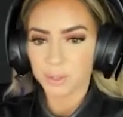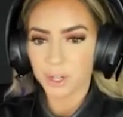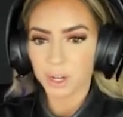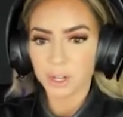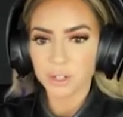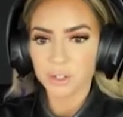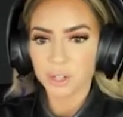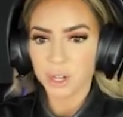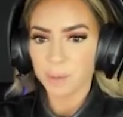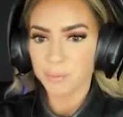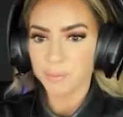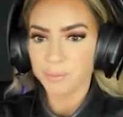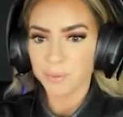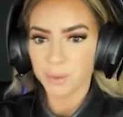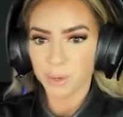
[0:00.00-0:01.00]
current
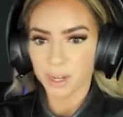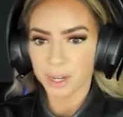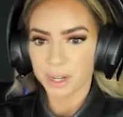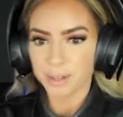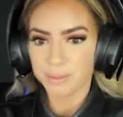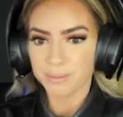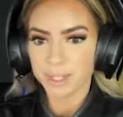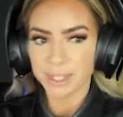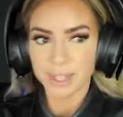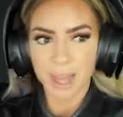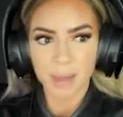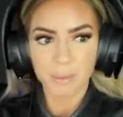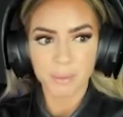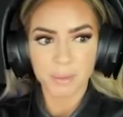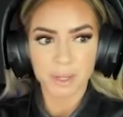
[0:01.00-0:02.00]
job or
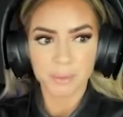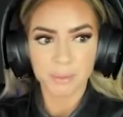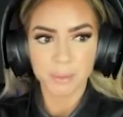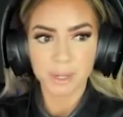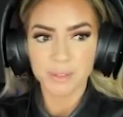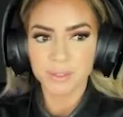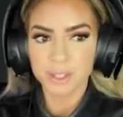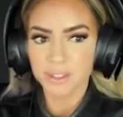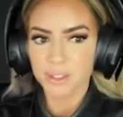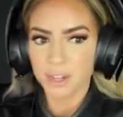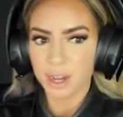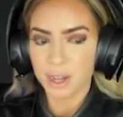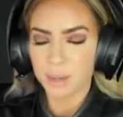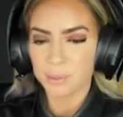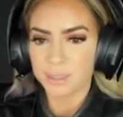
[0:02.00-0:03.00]
in previous
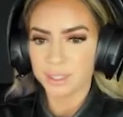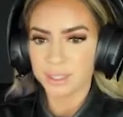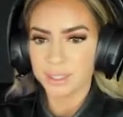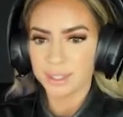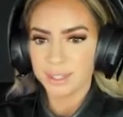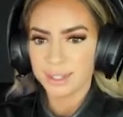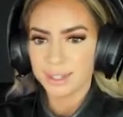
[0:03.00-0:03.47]
jobs.